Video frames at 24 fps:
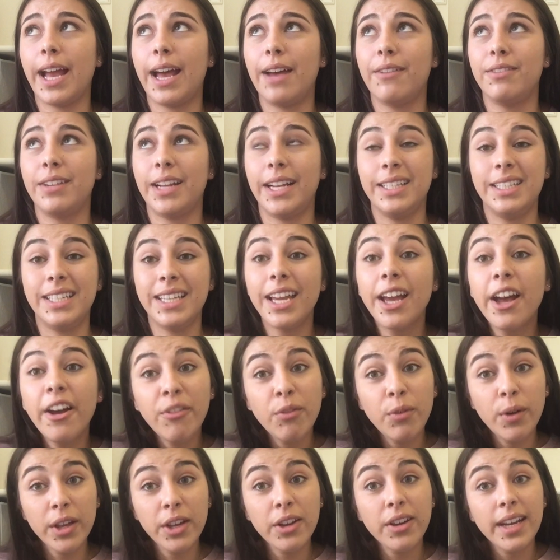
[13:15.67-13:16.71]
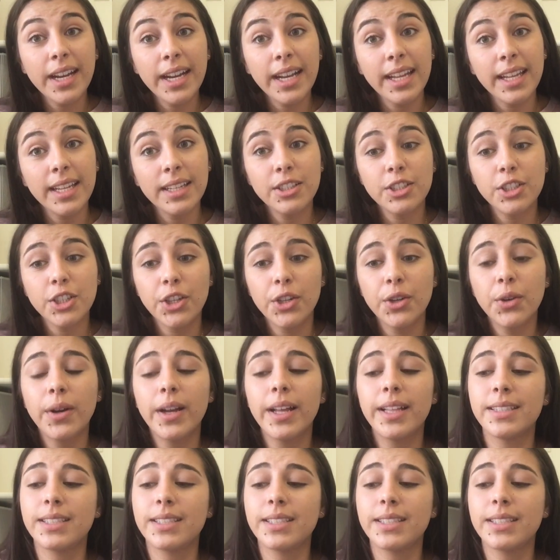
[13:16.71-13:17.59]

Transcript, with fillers: have an idea of what you're getting into